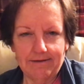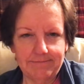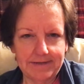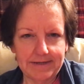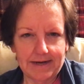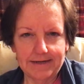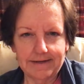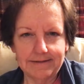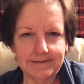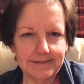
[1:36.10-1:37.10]
been kind
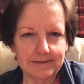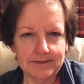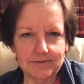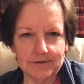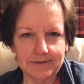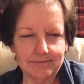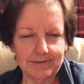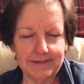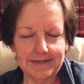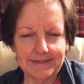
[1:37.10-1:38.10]
of still struggling
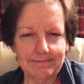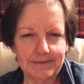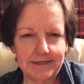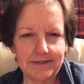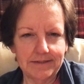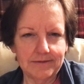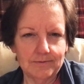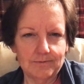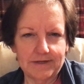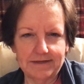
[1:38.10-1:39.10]
with that temptation to
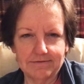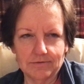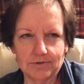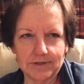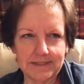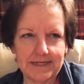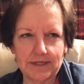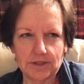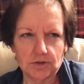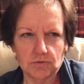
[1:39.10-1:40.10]
waver or to take
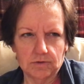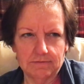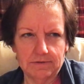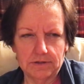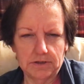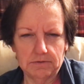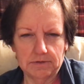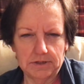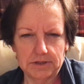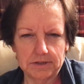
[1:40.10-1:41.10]
control of a
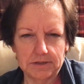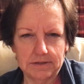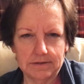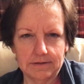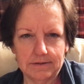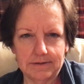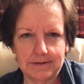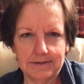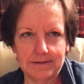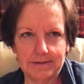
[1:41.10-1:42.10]
situation,
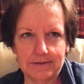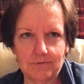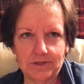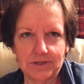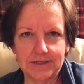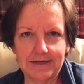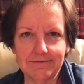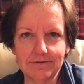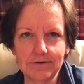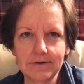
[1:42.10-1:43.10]
which
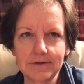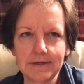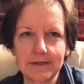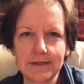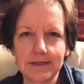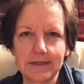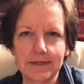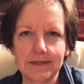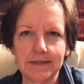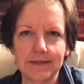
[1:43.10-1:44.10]
never
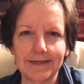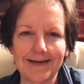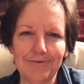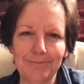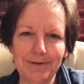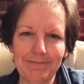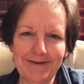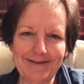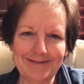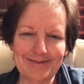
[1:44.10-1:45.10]
gave me
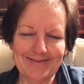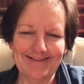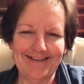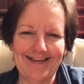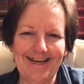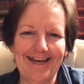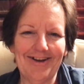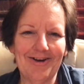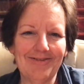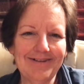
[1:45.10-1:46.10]
peace. It
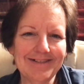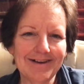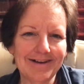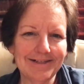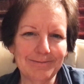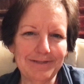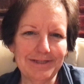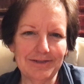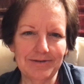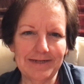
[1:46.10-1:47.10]
always caused me
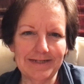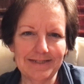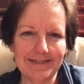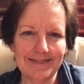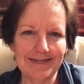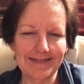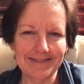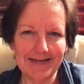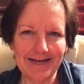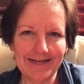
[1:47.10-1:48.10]
stress and
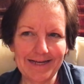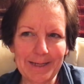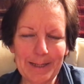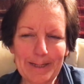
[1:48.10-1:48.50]
anxiety.